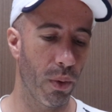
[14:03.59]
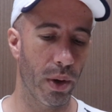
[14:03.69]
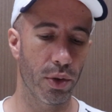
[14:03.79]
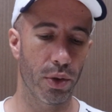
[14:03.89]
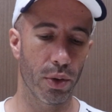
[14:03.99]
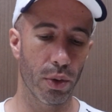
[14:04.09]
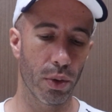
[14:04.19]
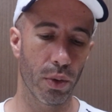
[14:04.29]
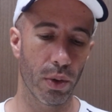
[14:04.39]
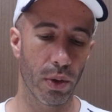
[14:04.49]
you want
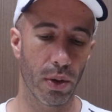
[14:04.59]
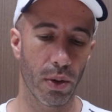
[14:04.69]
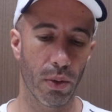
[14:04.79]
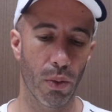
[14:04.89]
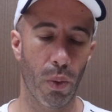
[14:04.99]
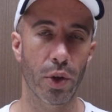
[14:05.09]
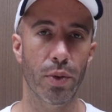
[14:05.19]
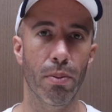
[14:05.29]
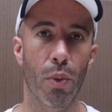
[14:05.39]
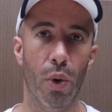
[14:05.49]
to
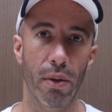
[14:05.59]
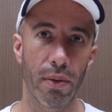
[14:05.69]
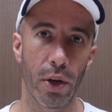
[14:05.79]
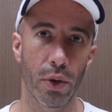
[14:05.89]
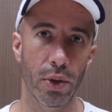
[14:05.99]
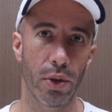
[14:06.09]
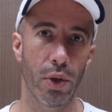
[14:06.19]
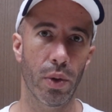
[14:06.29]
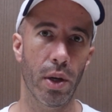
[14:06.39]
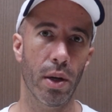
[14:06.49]
watch more videos,
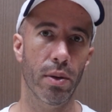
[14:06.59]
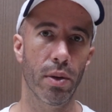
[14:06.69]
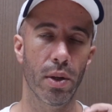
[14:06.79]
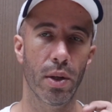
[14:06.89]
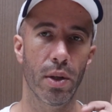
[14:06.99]
you can